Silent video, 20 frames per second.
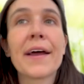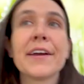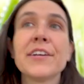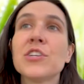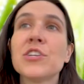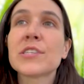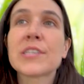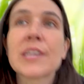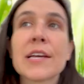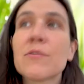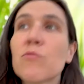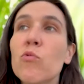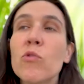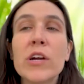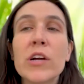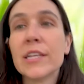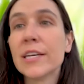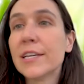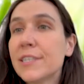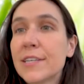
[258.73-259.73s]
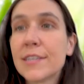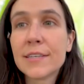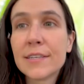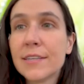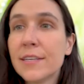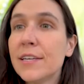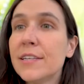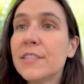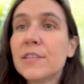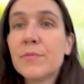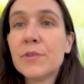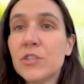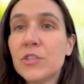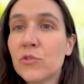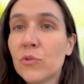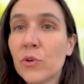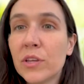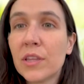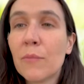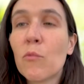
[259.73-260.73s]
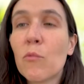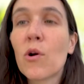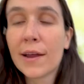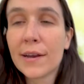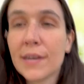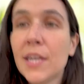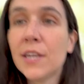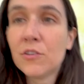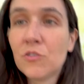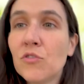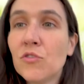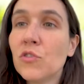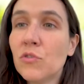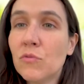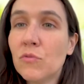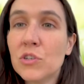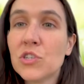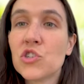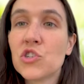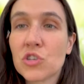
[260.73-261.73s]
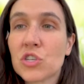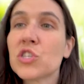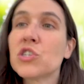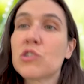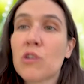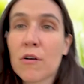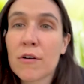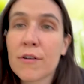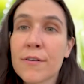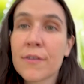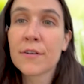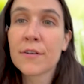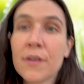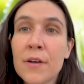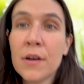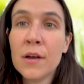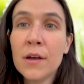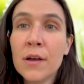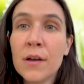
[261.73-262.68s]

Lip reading: And I just like really didn't need to be doing them. What I needed to do was just start.